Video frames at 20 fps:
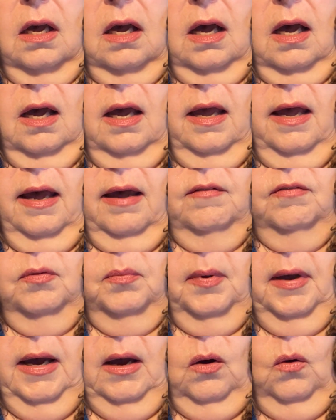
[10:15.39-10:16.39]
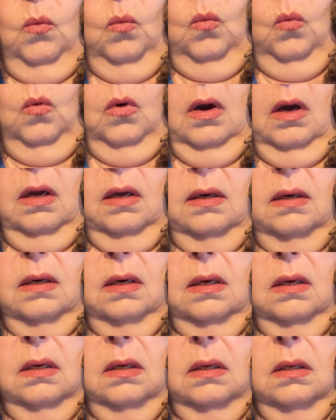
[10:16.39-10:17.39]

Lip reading: I have about a